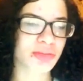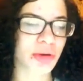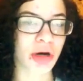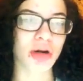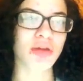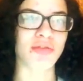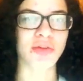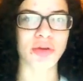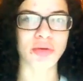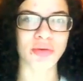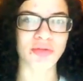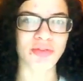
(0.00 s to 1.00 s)
part of
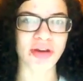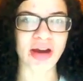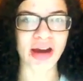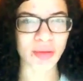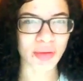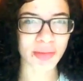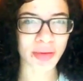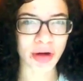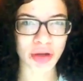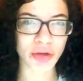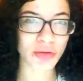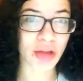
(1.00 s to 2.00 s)
you and figure out what
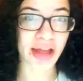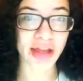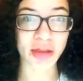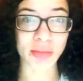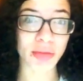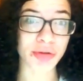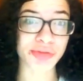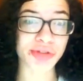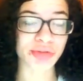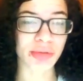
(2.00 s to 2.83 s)
part you like the most,